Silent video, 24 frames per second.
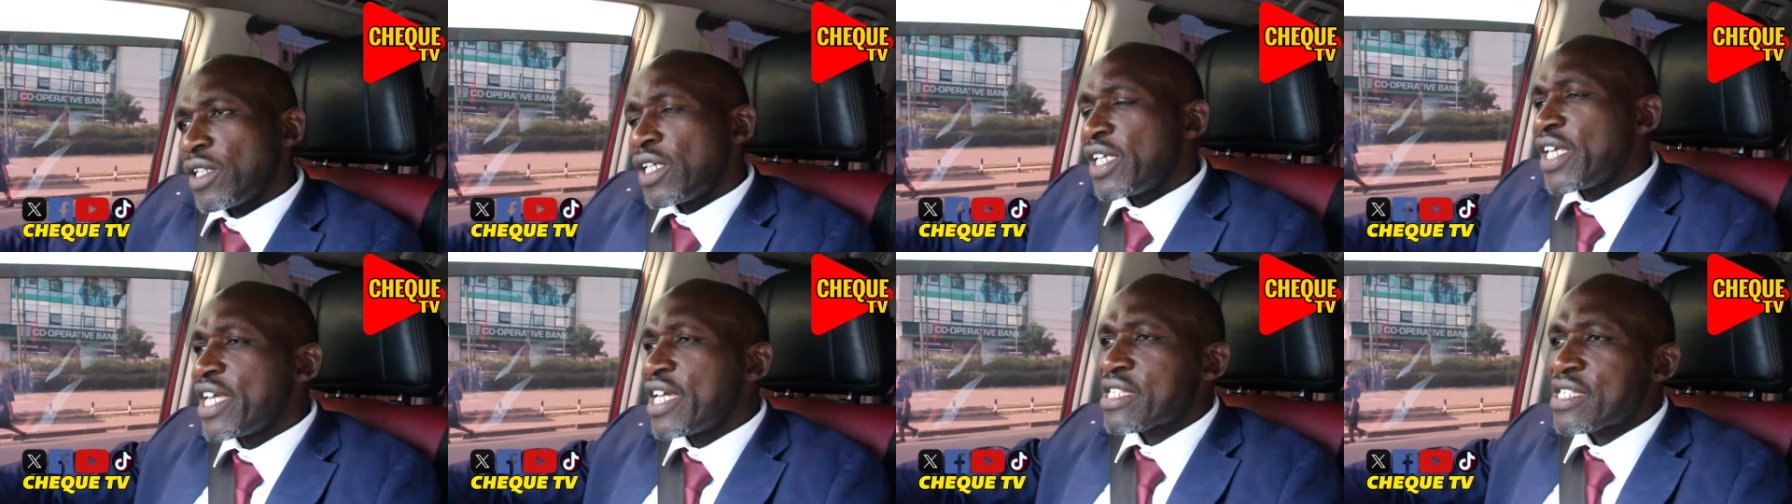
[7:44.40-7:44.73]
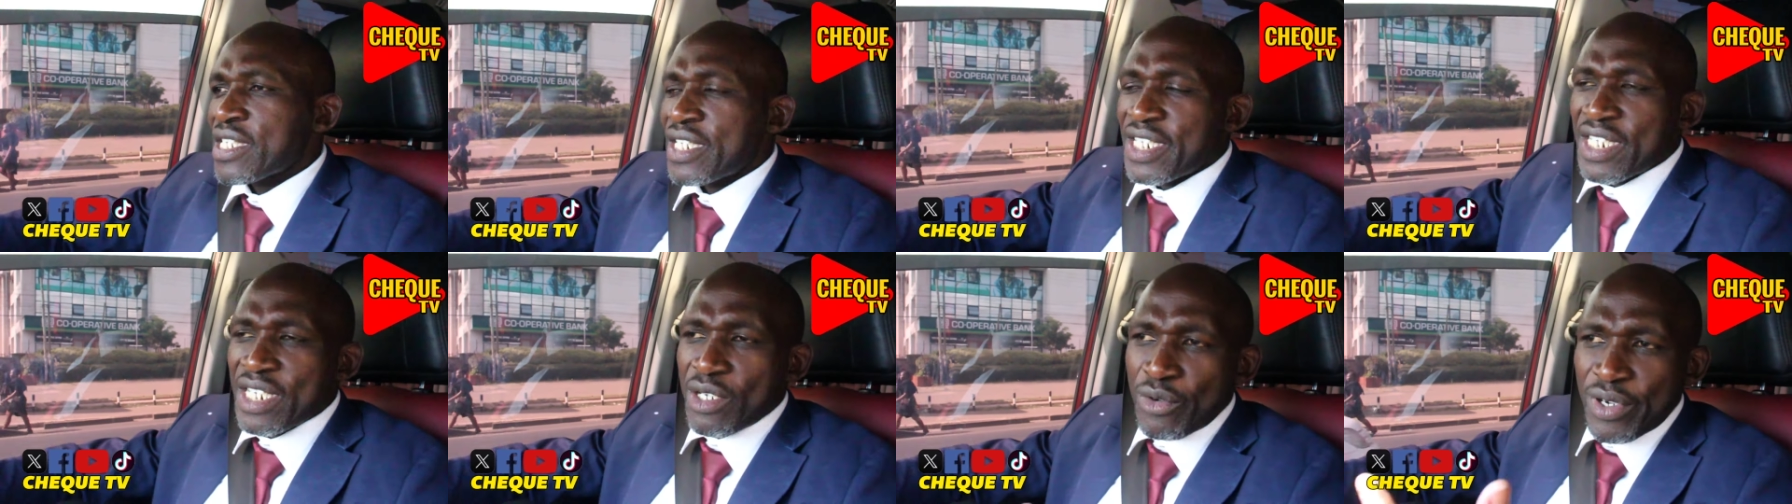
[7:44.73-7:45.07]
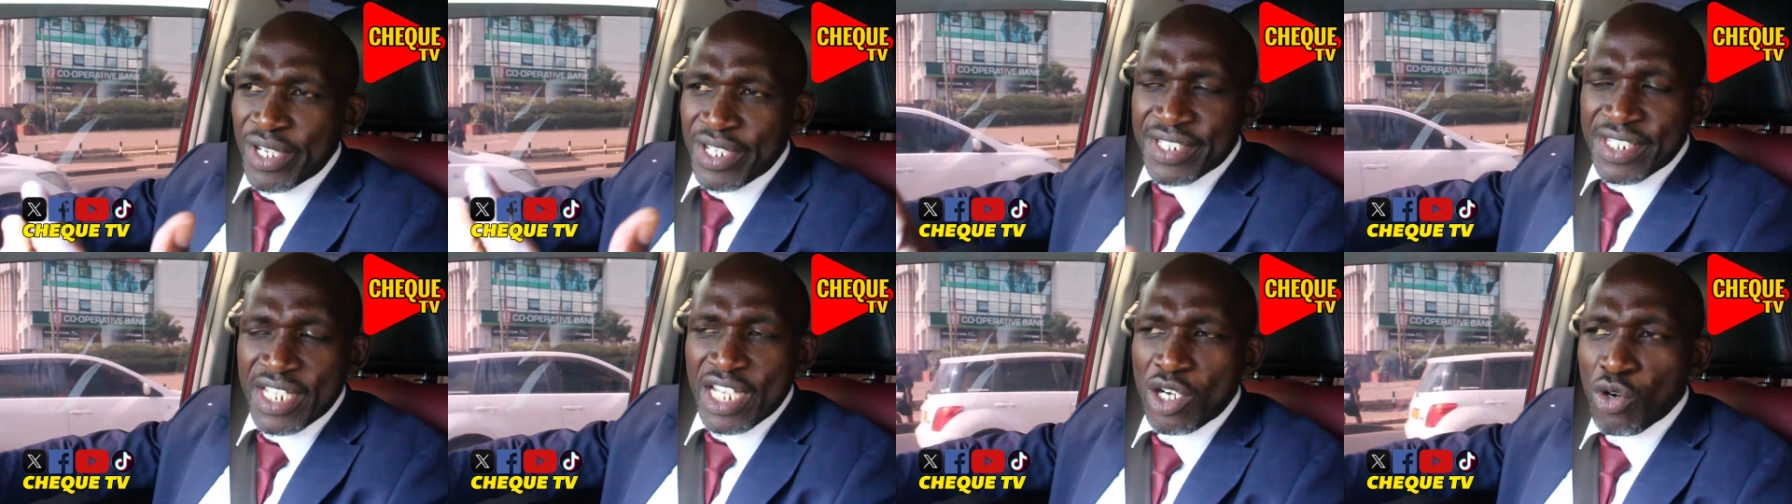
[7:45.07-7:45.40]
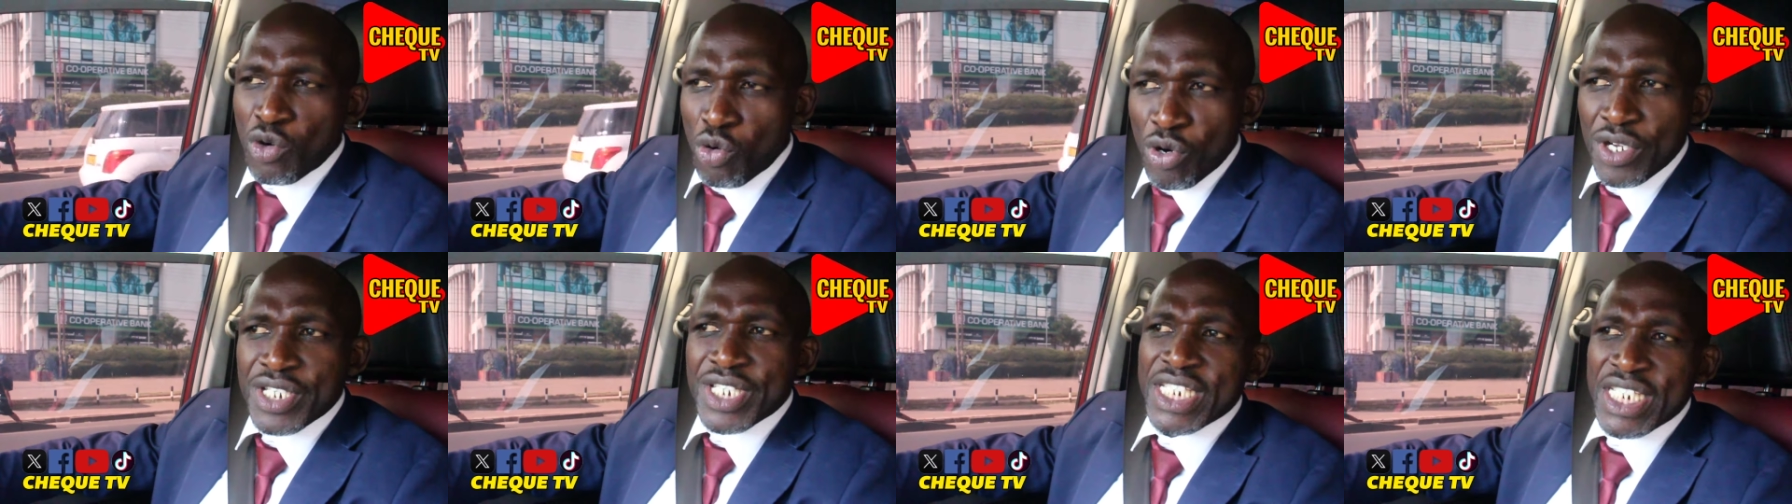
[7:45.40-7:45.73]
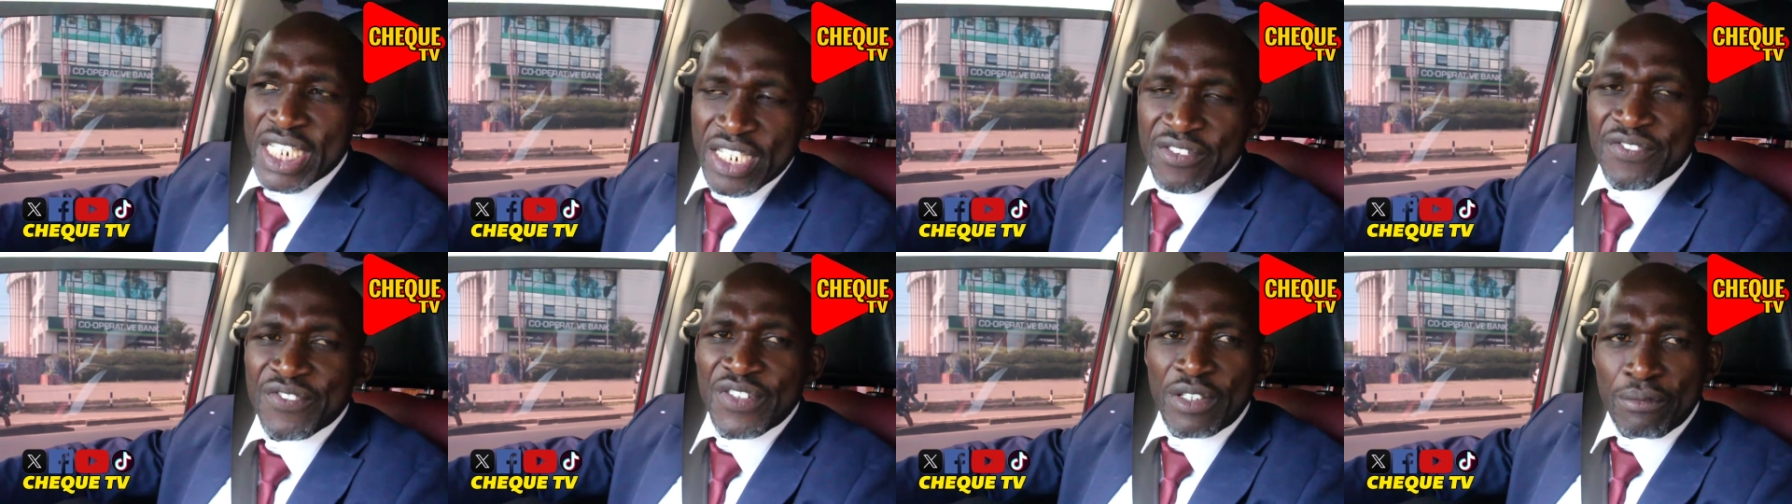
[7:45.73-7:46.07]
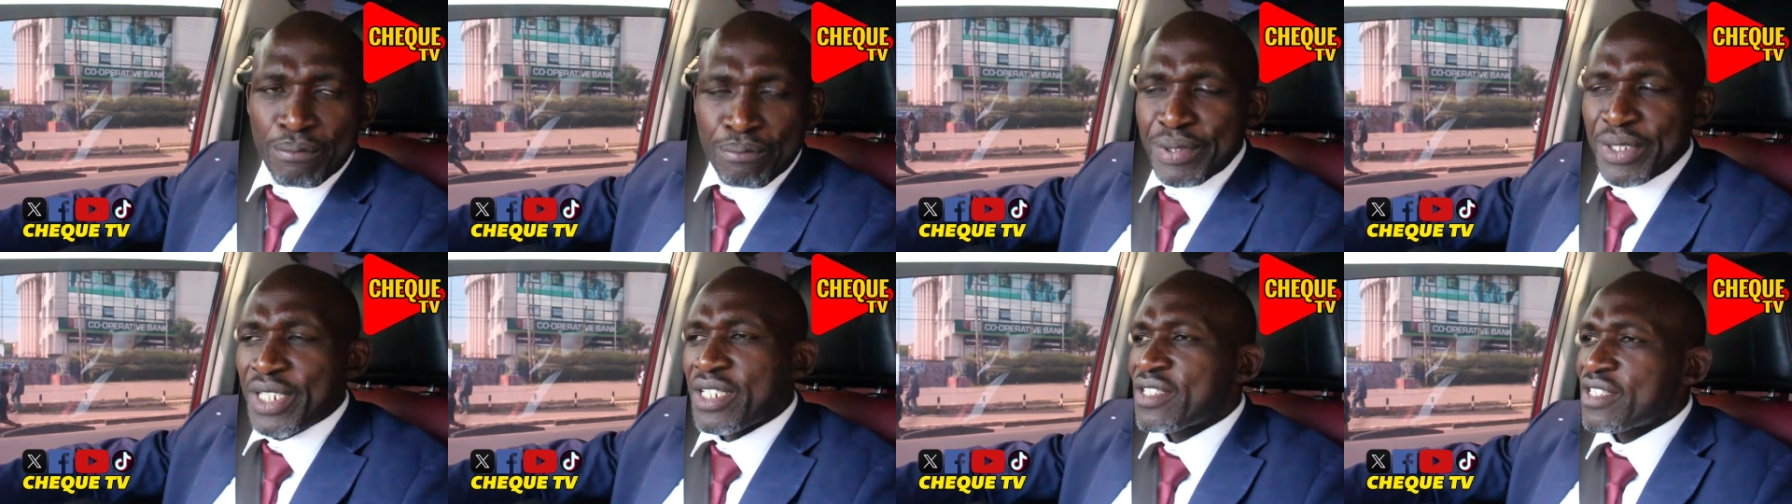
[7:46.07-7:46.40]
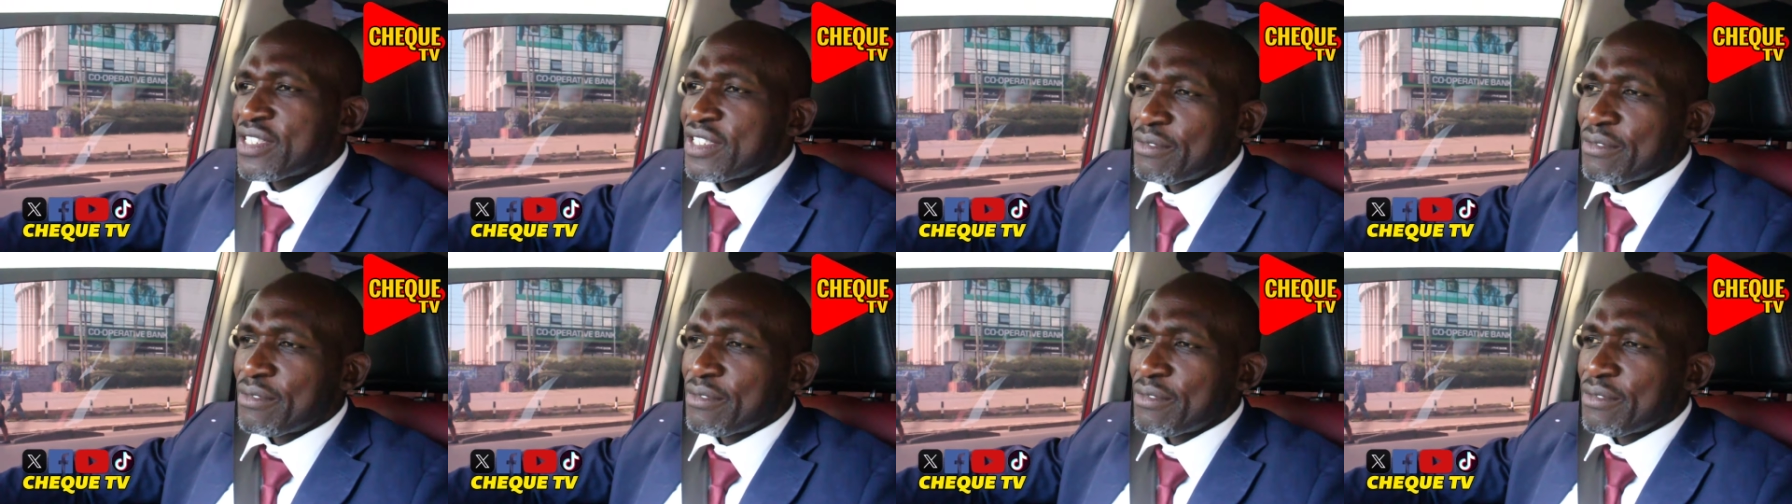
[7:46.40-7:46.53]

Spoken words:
Yesterday we were saying, what if he impeached